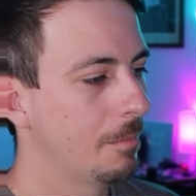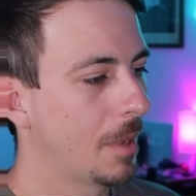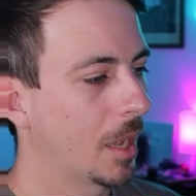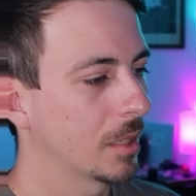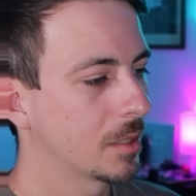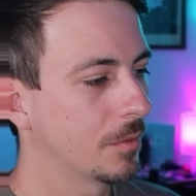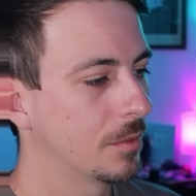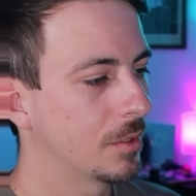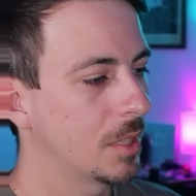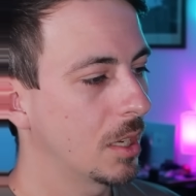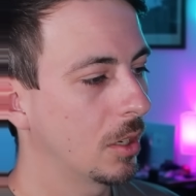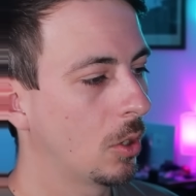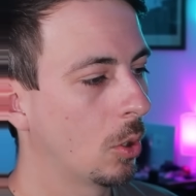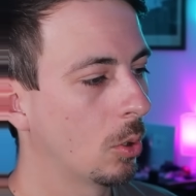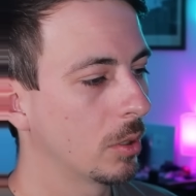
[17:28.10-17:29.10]
A massive
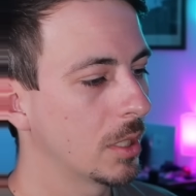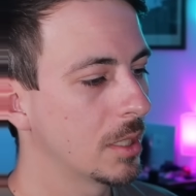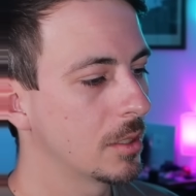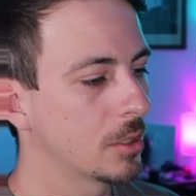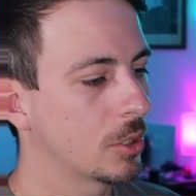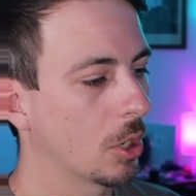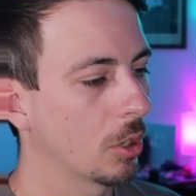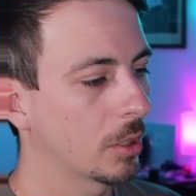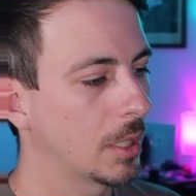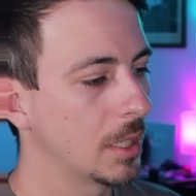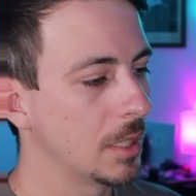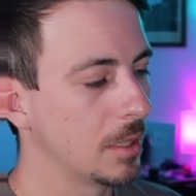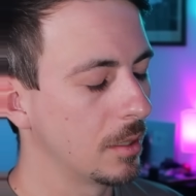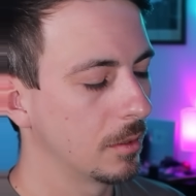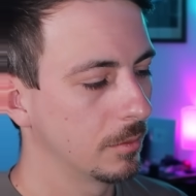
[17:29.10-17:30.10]
sinkhole in
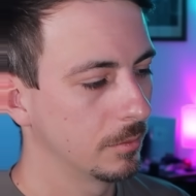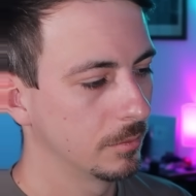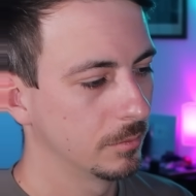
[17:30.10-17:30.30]
Turkey.